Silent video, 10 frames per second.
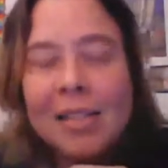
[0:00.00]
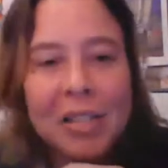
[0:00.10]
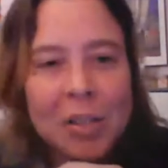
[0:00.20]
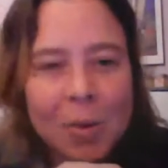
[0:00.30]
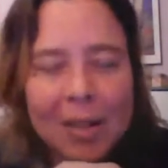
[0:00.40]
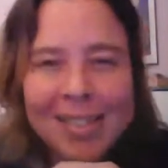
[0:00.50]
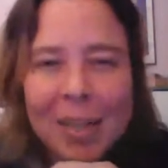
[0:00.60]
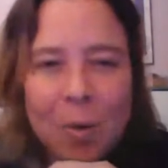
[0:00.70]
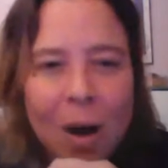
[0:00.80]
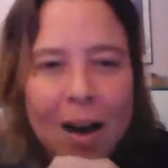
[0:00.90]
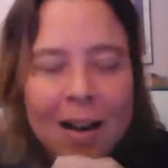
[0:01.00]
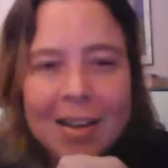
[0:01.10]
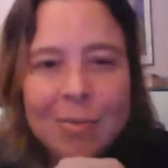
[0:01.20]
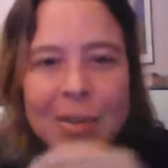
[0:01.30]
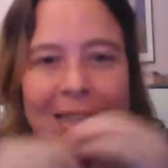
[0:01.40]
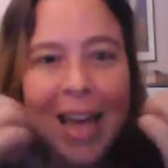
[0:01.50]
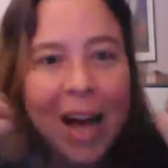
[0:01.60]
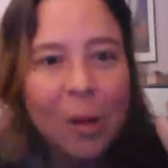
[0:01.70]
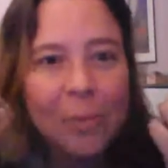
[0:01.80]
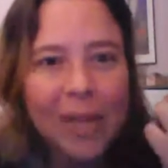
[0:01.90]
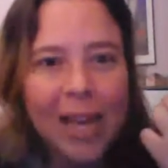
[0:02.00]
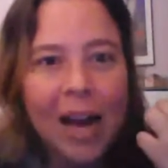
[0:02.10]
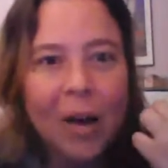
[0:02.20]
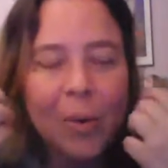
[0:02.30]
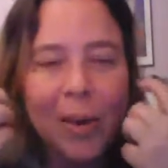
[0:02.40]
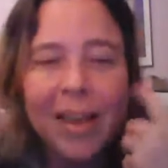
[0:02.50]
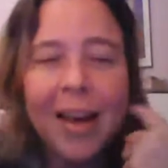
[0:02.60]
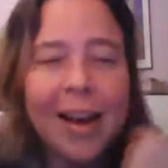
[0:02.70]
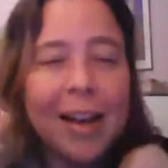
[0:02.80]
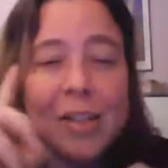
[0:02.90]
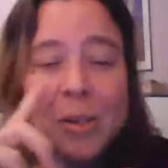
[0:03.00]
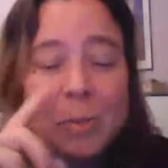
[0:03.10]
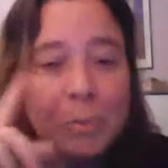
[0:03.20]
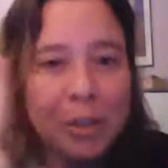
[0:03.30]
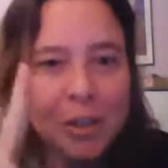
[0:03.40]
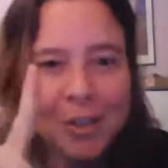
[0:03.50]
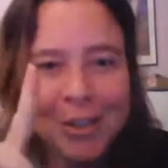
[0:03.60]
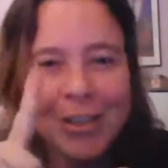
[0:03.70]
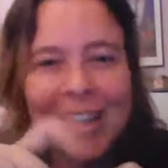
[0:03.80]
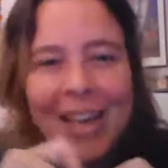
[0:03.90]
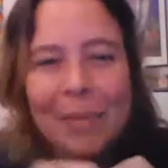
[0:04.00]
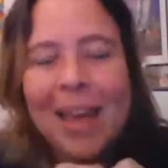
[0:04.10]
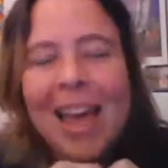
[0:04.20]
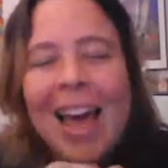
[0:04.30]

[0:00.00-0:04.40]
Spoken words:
Sikwan really helped me out with that, and I just butchered her name.